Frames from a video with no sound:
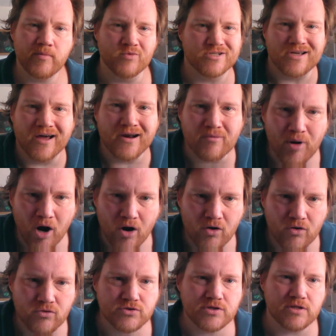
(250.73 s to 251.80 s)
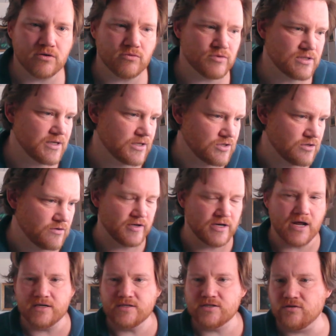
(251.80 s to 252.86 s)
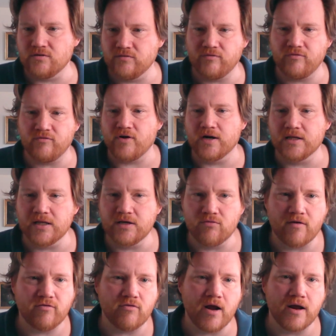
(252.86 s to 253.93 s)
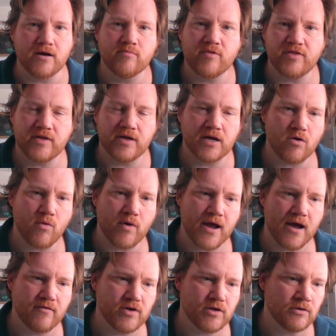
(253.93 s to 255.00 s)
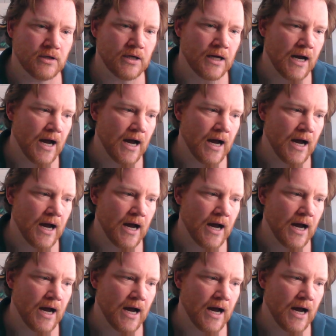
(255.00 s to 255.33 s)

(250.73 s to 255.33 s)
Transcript: He was unopposed. There was like sort of a nice sort of friendly referendum thing or what have you.